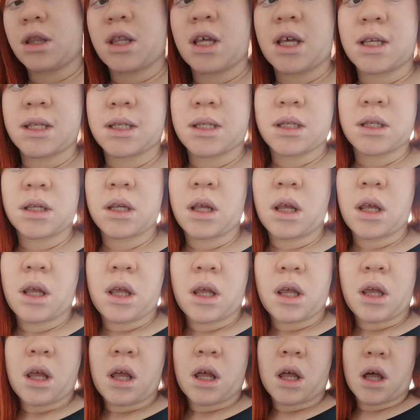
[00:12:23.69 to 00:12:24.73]
There's
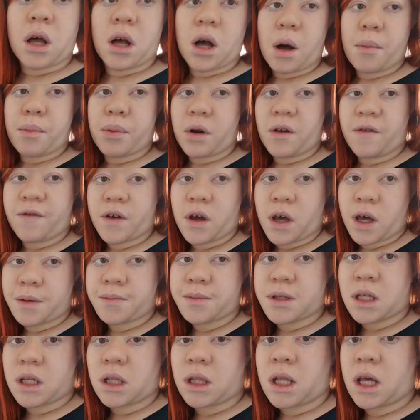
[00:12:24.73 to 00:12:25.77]
a couple of
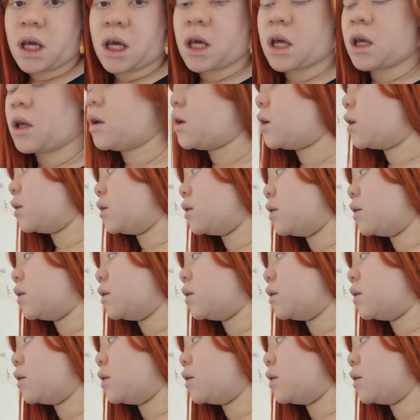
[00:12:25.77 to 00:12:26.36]
herbs in there.